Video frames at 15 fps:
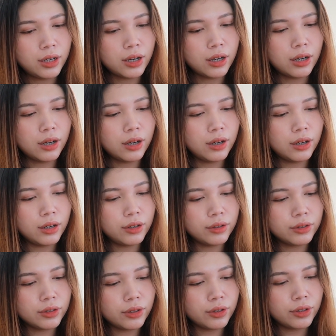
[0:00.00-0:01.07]
Oh,
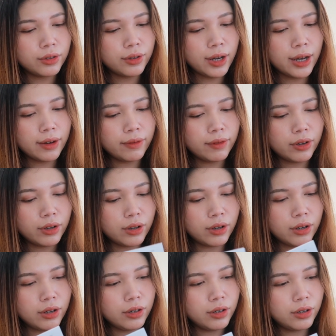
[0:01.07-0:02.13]
so you have
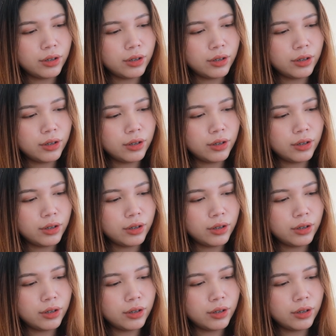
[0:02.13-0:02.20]
a